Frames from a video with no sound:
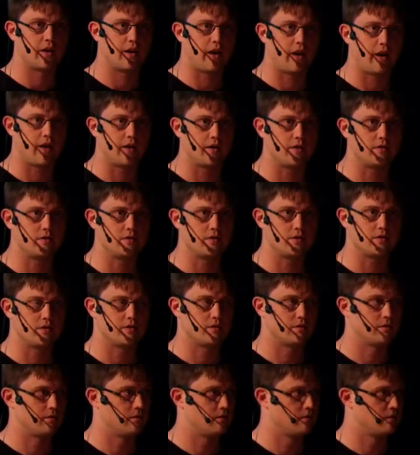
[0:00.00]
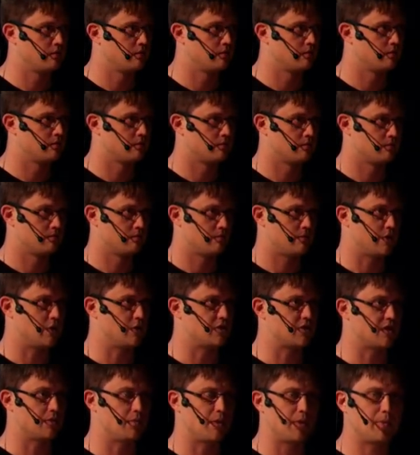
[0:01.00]
and you
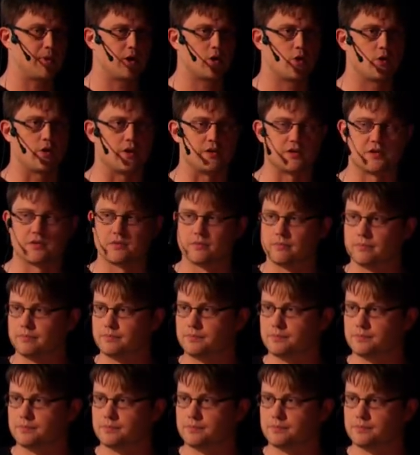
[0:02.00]
send me bitcoins.